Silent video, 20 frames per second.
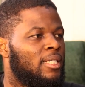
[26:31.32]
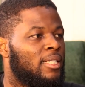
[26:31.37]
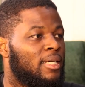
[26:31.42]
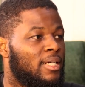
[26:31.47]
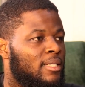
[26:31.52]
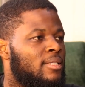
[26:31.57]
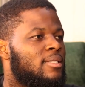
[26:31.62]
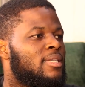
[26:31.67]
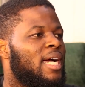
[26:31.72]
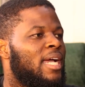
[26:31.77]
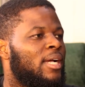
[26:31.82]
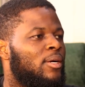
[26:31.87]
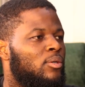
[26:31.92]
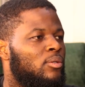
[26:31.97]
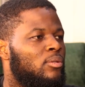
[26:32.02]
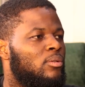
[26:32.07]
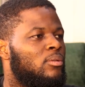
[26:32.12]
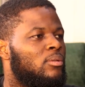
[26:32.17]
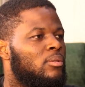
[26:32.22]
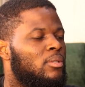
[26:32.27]

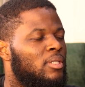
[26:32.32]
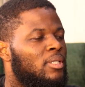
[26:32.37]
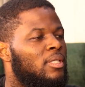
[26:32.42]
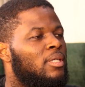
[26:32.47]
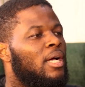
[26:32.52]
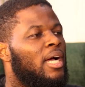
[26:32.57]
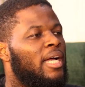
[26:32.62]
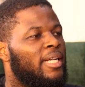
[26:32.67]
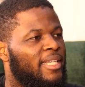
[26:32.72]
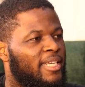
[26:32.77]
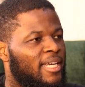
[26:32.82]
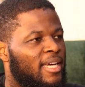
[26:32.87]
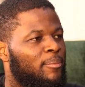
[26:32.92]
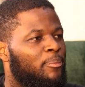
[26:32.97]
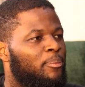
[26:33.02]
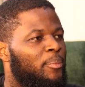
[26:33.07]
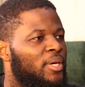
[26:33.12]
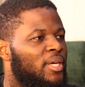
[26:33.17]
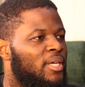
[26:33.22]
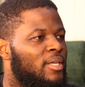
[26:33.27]
recycle and
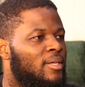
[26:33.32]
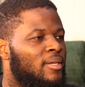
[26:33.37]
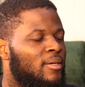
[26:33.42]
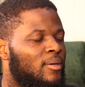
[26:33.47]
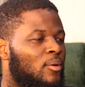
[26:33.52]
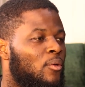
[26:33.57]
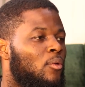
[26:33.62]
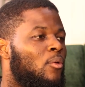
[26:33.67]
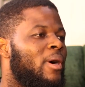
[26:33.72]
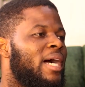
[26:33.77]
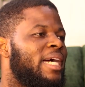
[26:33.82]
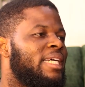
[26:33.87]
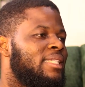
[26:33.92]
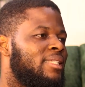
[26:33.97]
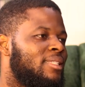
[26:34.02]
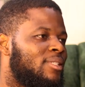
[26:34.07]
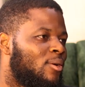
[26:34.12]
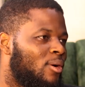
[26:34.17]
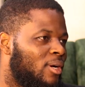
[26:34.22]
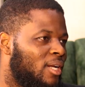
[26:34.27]
get paid, while
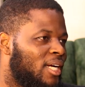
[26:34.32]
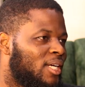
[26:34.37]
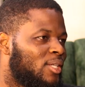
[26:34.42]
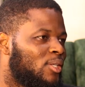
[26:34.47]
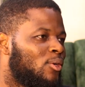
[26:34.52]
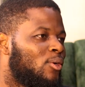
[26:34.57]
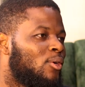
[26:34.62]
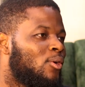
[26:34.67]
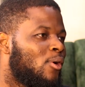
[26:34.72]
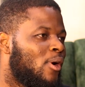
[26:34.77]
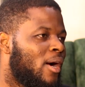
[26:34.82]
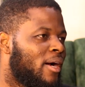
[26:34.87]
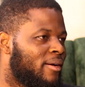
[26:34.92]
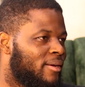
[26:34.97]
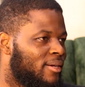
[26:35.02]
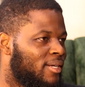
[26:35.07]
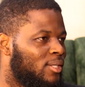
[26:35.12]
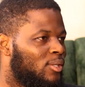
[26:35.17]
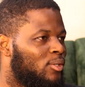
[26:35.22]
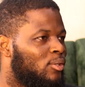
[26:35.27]
the collector or
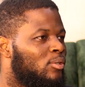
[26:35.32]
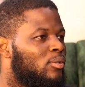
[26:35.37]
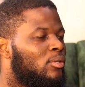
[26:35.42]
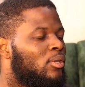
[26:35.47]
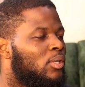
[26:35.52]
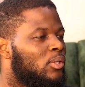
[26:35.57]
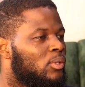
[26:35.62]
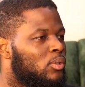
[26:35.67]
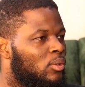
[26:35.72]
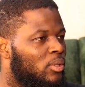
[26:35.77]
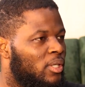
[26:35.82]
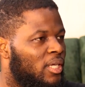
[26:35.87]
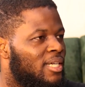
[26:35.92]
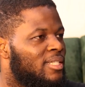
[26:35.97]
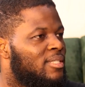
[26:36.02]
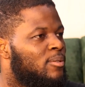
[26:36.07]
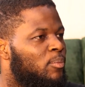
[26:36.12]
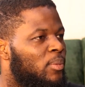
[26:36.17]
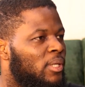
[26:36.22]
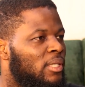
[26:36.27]
aggregator also
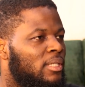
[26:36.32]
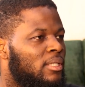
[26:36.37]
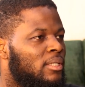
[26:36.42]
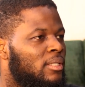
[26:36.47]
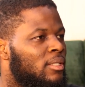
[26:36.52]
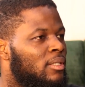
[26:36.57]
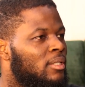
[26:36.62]
gets paid.